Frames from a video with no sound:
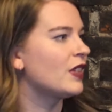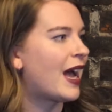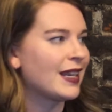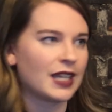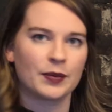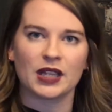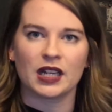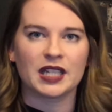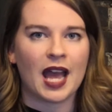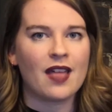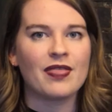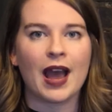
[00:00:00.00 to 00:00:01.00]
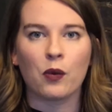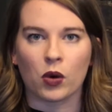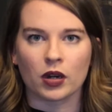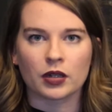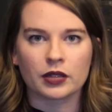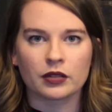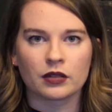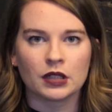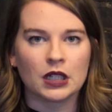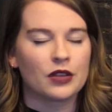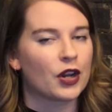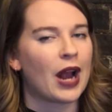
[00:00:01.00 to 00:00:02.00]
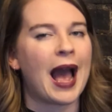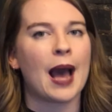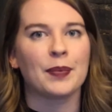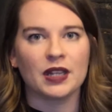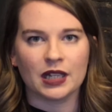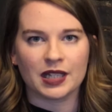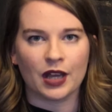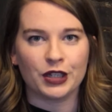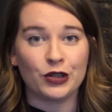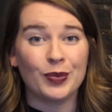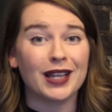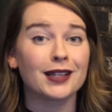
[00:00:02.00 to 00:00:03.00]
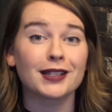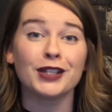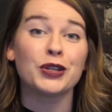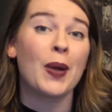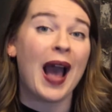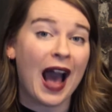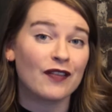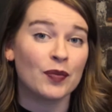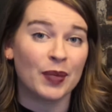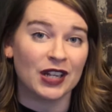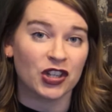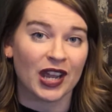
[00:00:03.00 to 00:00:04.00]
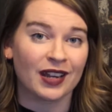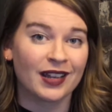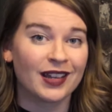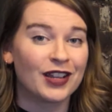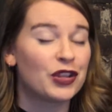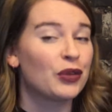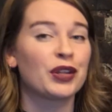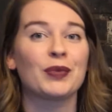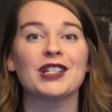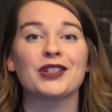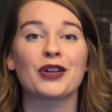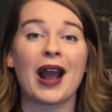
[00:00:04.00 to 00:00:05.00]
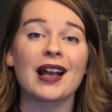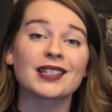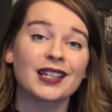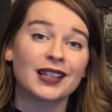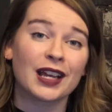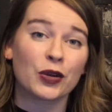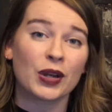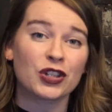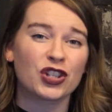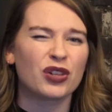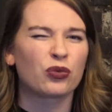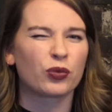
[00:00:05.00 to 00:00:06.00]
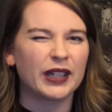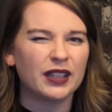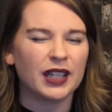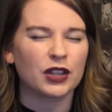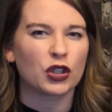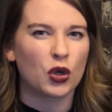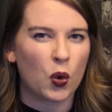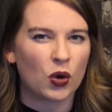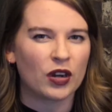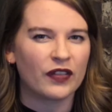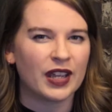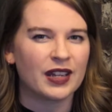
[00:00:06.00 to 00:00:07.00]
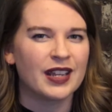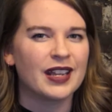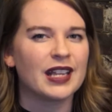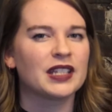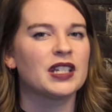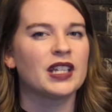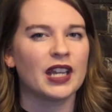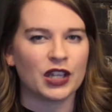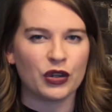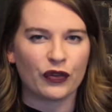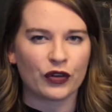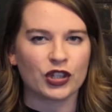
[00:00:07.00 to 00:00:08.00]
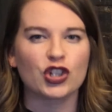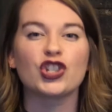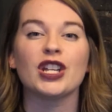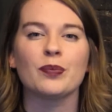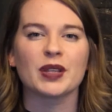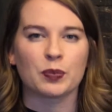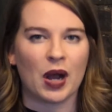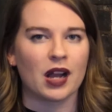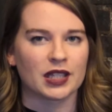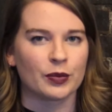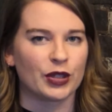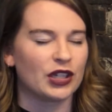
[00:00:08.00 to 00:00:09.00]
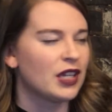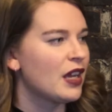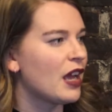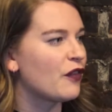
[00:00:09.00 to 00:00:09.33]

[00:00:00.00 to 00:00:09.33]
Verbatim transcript: Nine times out of 10, that works they're happy to tell you because they do have a budget. The only reason they're asking that question, really at the core of it, is to get you for as cheap as possible.